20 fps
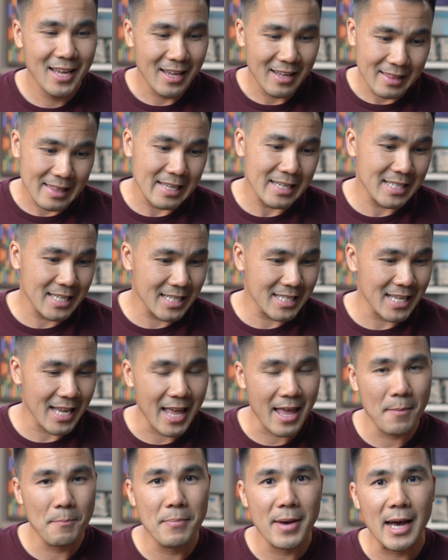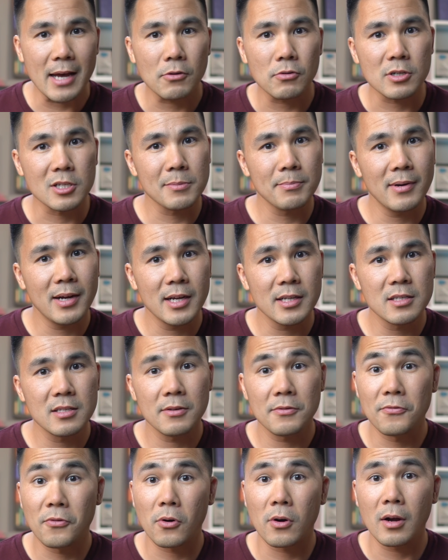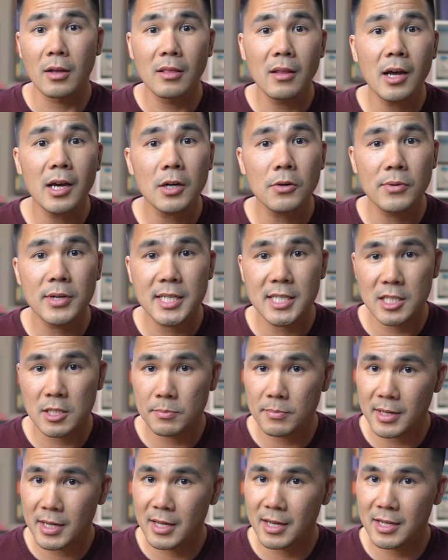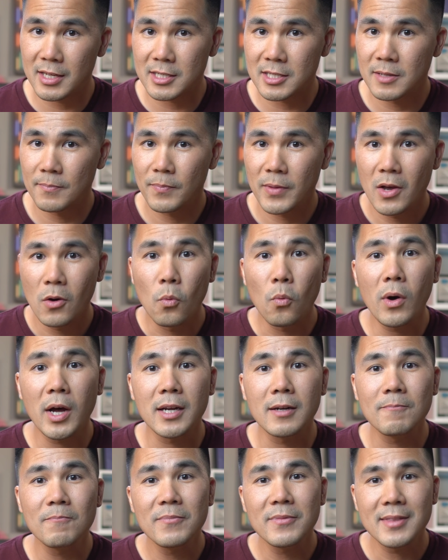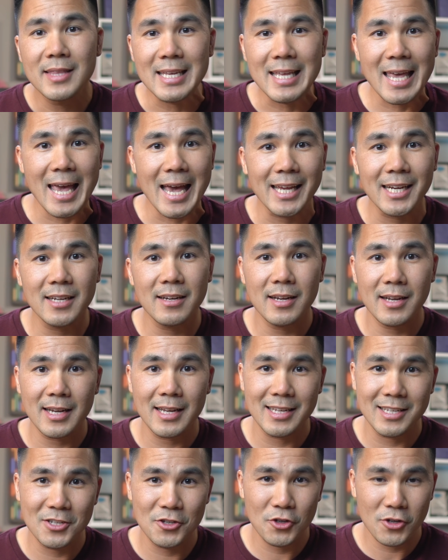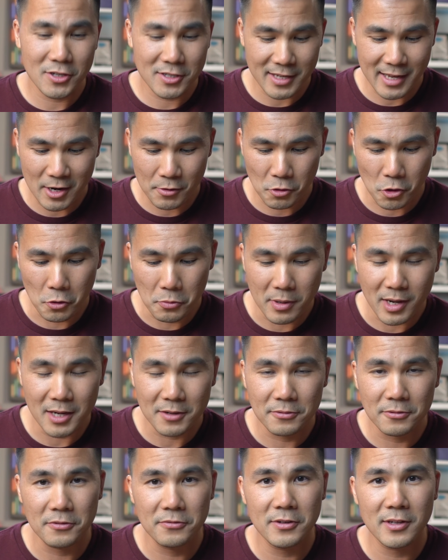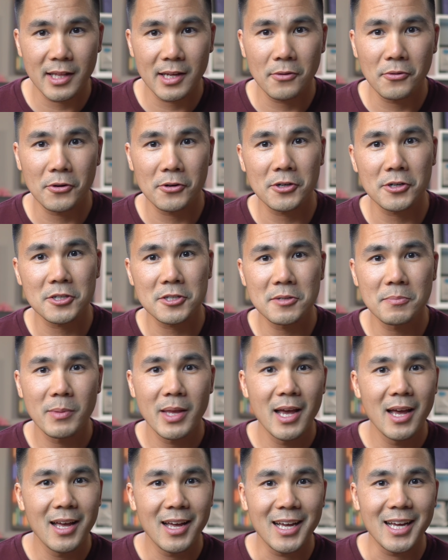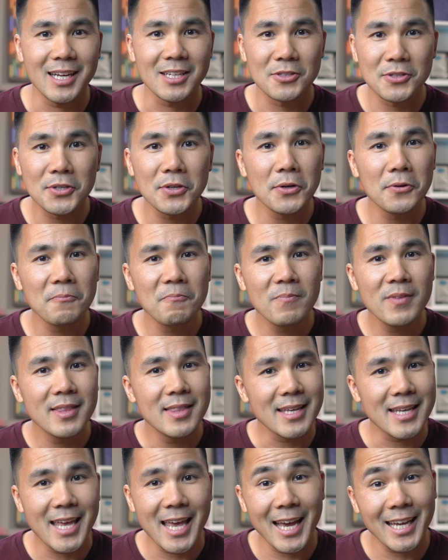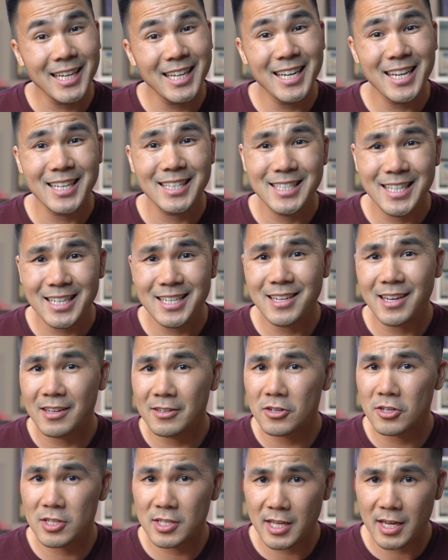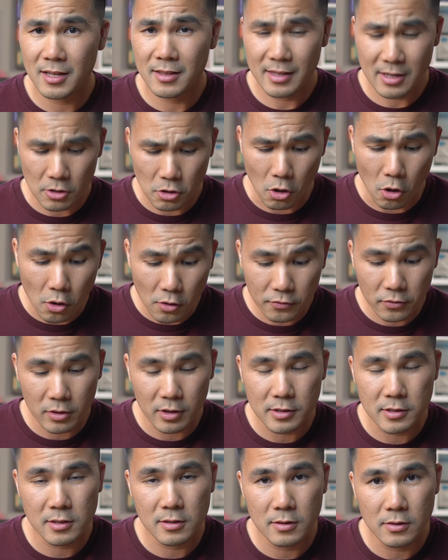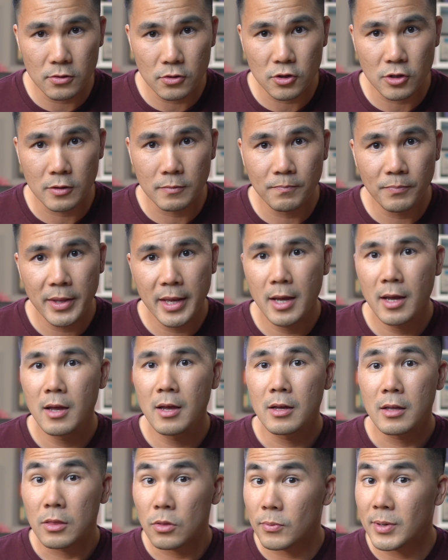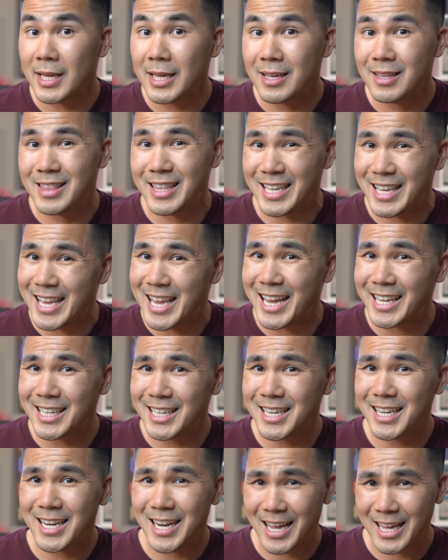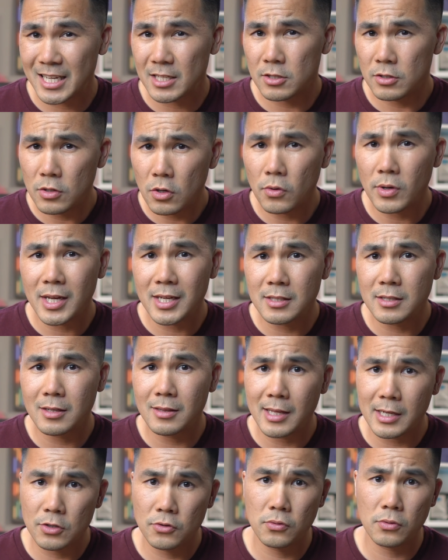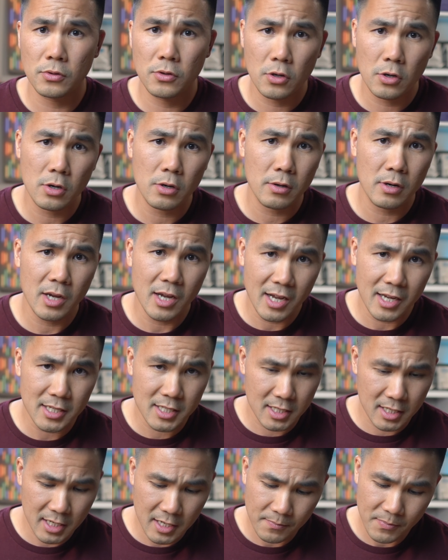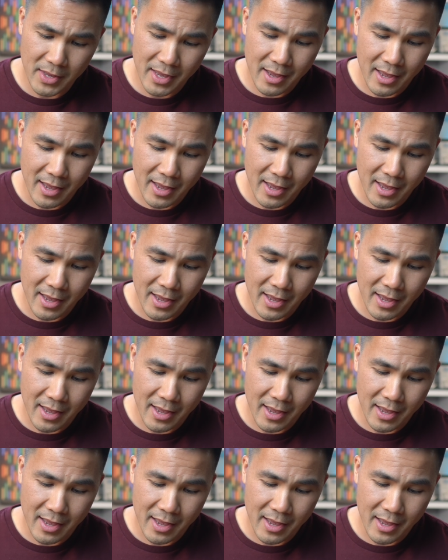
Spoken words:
This is a bad response for a lot of reasons because, one, the candidate is just a robot fulfilling orders. Two, the candidate didn't understand the overall solution. Three, the candidate has no intellectual curiosity.